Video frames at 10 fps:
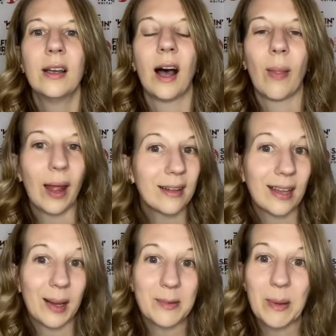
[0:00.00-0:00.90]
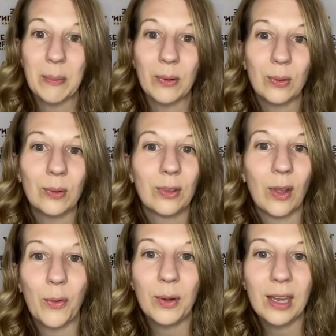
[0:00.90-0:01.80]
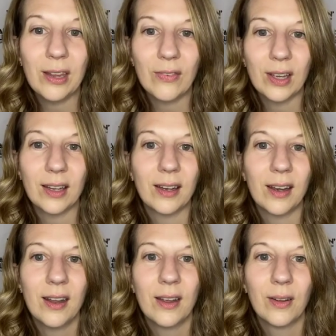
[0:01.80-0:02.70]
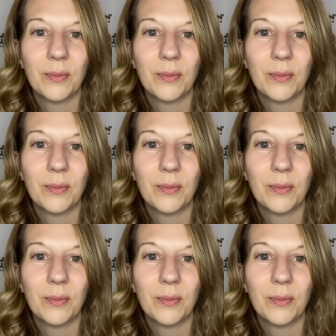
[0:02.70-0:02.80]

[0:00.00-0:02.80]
A lot of times people don't even